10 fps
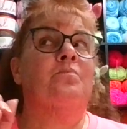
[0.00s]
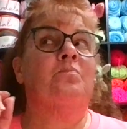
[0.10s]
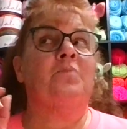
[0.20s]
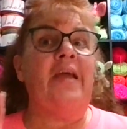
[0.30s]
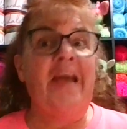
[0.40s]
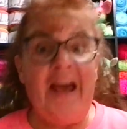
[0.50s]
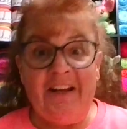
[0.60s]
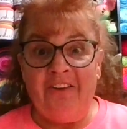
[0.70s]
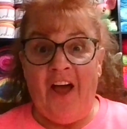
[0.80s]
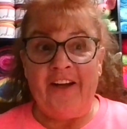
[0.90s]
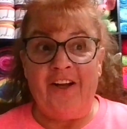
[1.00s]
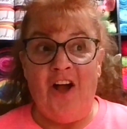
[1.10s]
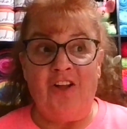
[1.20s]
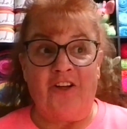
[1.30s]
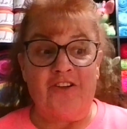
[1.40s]
they had a lot of
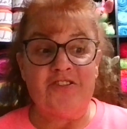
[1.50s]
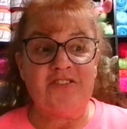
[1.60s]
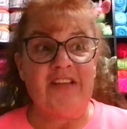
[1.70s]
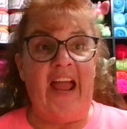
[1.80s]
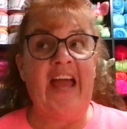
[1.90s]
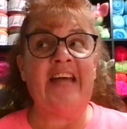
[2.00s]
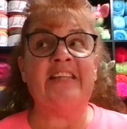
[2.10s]
colors, and